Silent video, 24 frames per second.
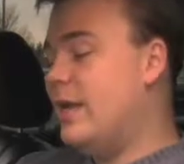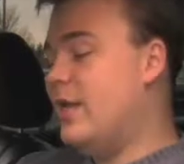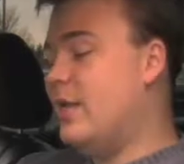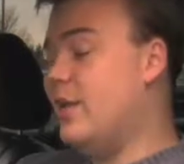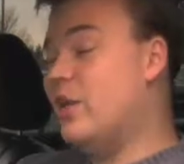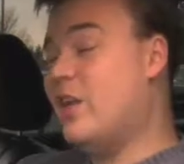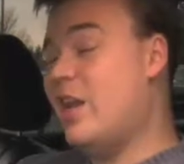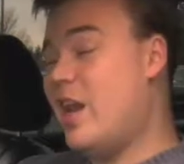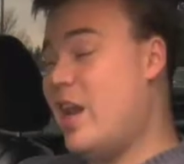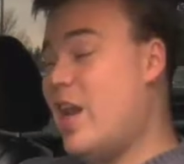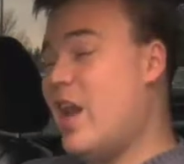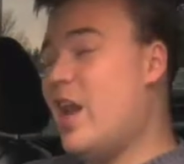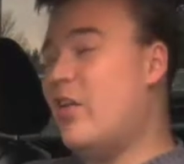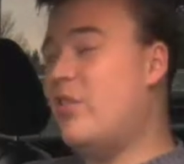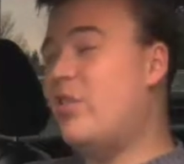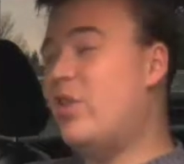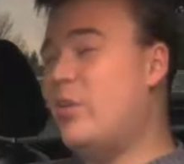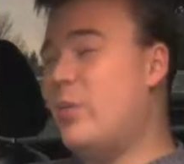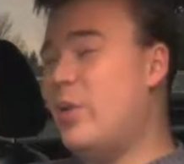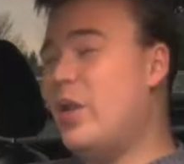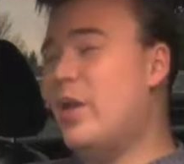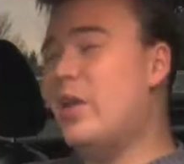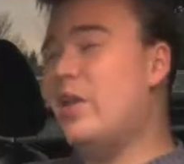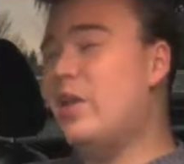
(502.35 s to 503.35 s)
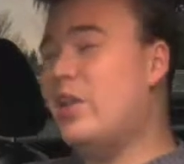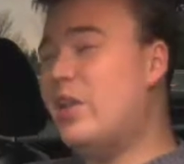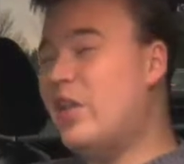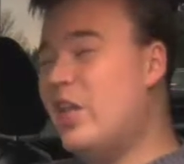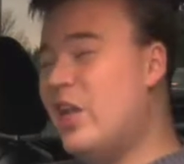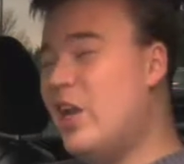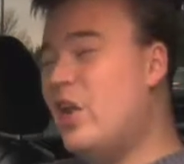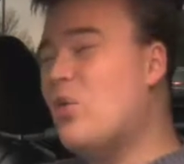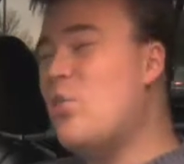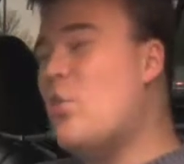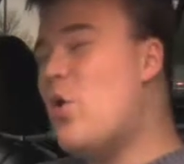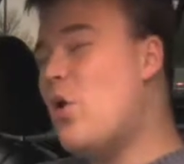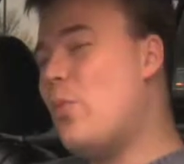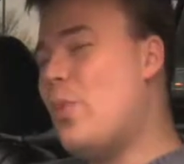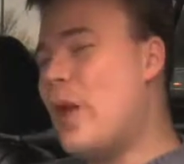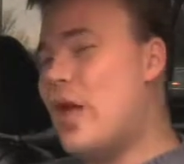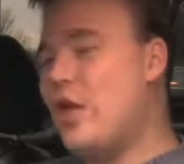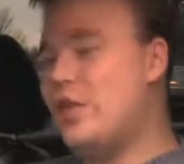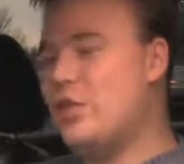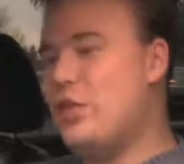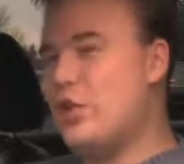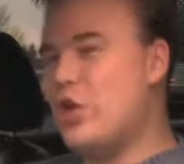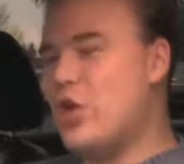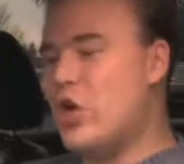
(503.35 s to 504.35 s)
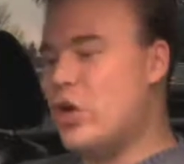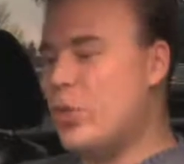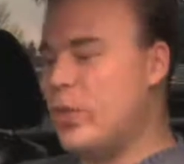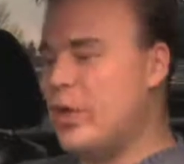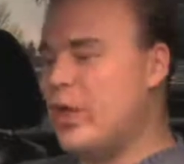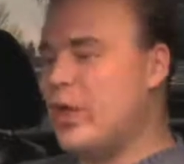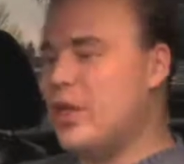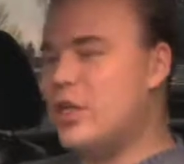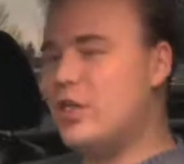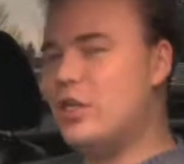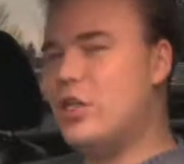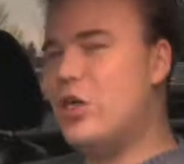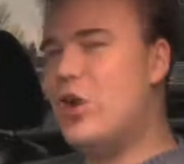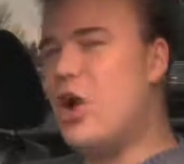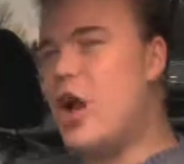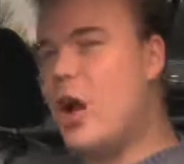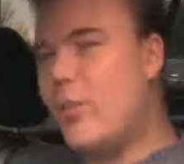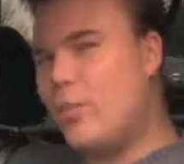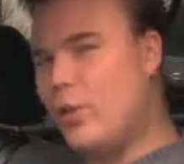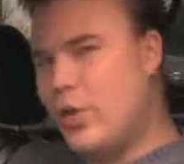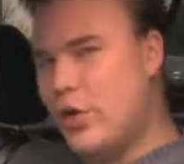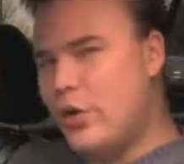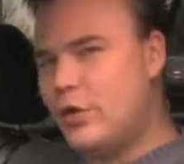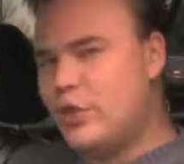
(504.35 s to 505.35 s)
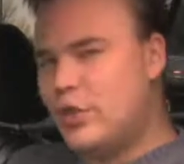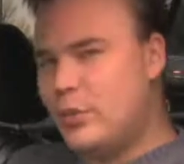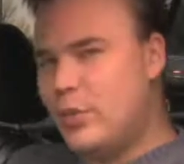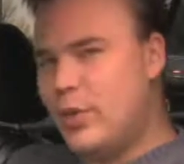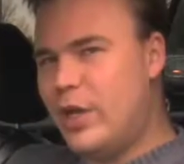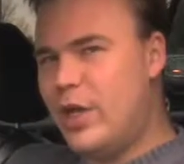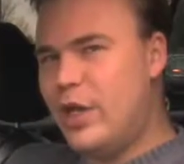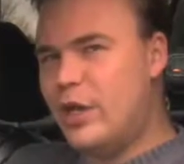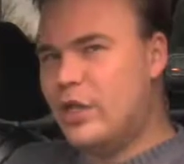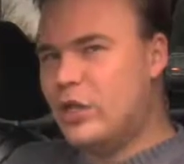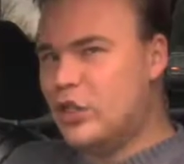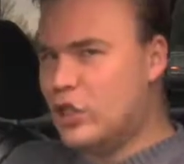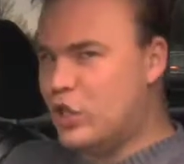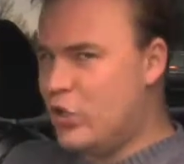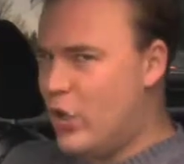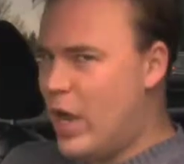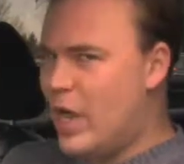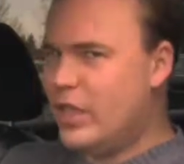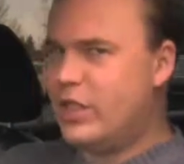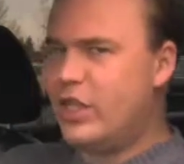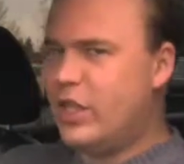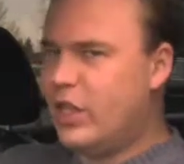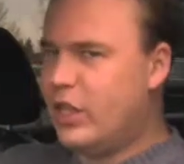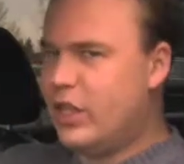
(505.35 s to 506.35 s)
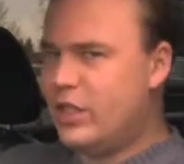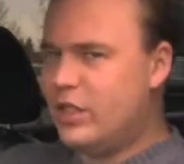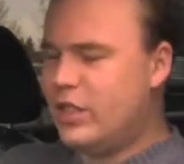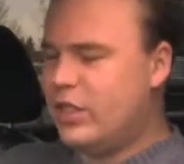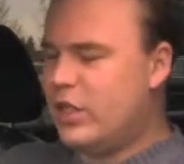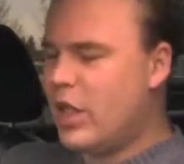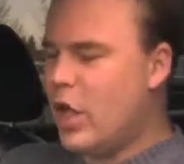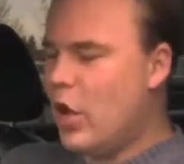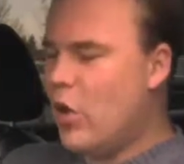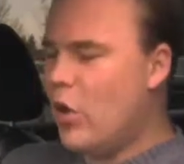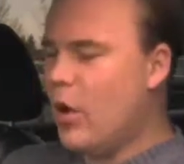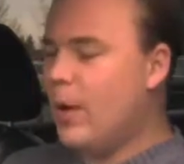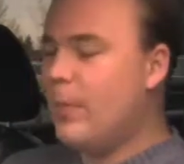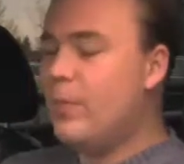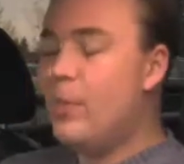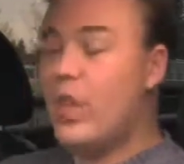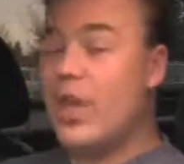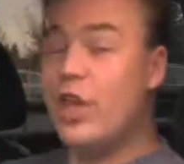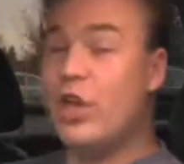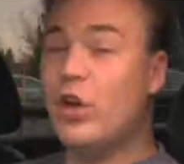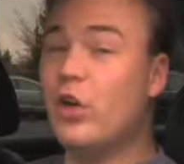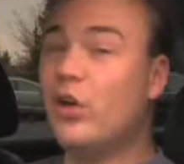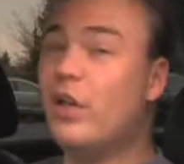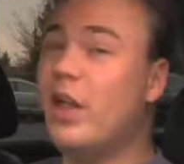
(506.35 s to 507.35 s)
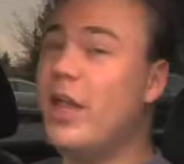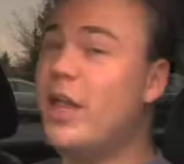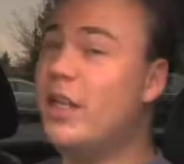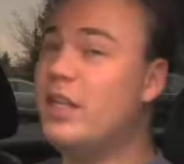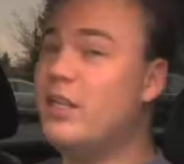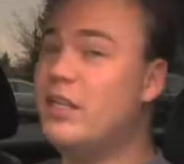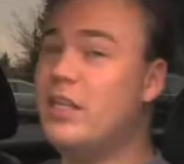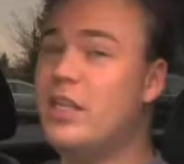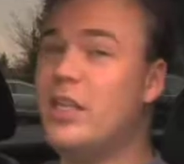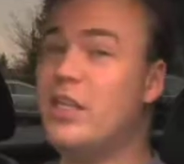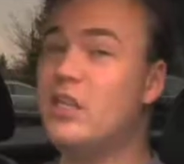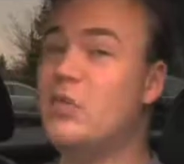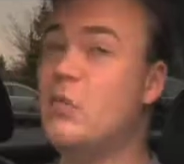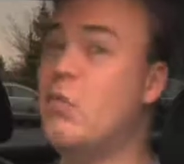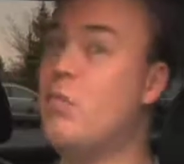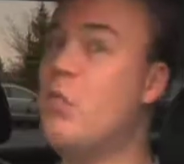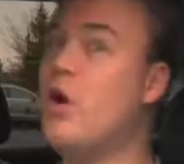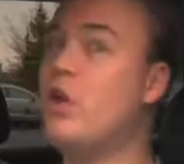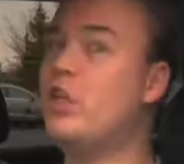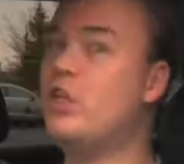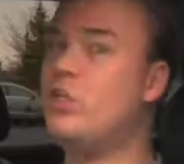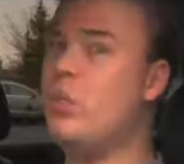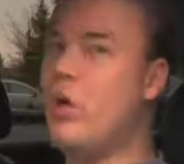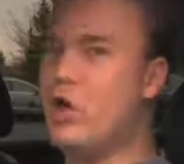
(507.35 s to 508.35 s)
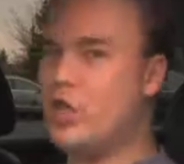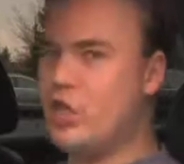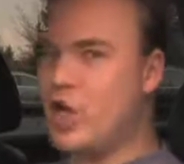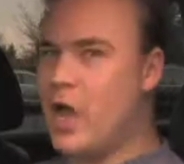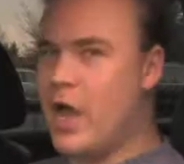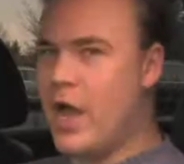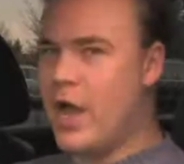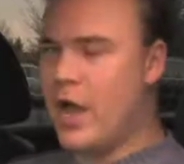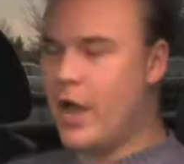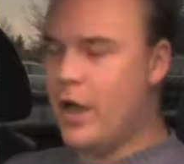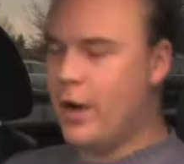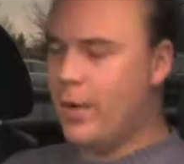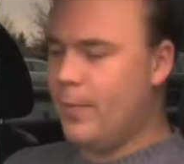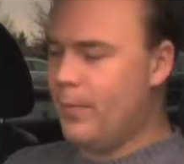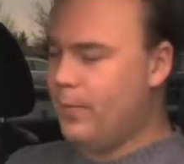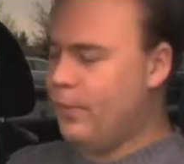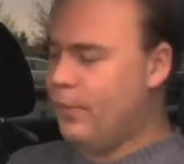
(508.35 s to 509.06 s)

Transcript: You're going to have to be a little more patient though, because your upload speed is drastically slower and your latency is much, much higher.